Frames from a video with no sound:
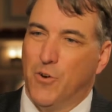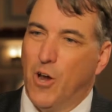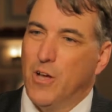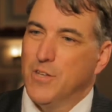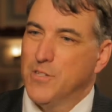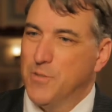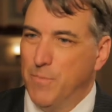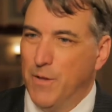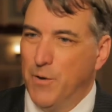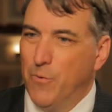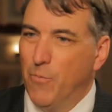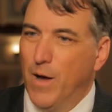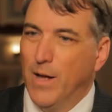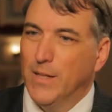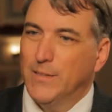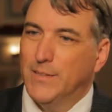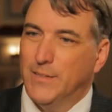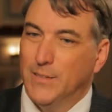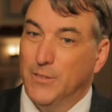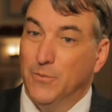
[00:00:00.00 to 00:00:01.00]
across the
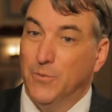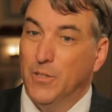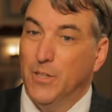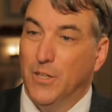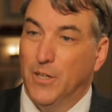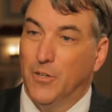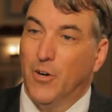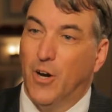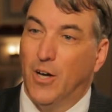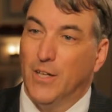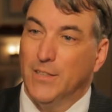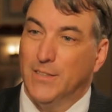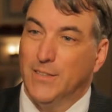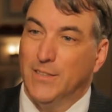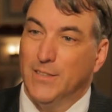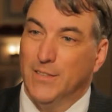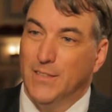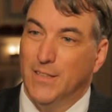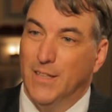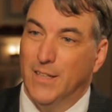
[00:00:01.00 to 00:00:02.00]
Midwest, and really
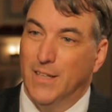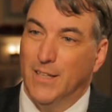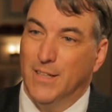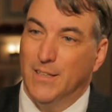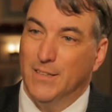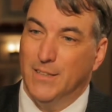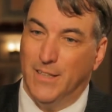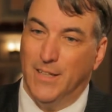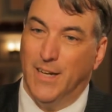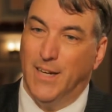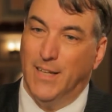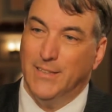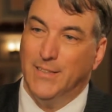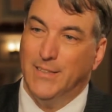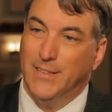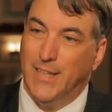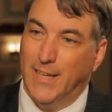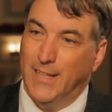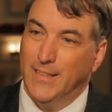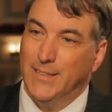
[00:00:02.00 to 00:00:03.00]
across the United
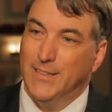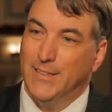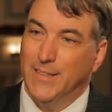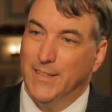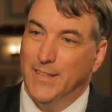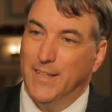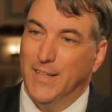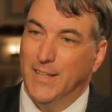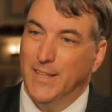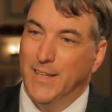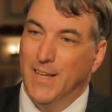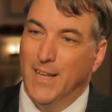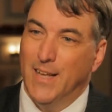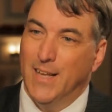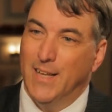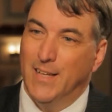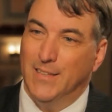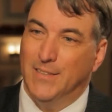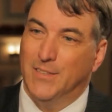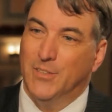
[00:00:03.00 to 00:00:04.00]
States, in that
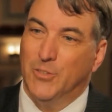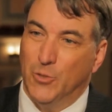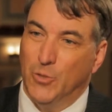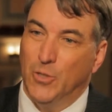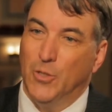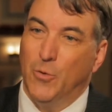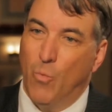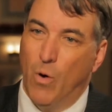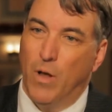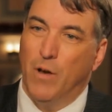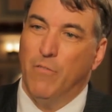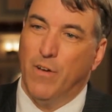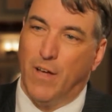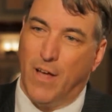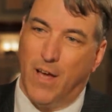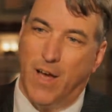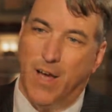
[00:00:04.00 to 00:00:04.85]
it's truly one of a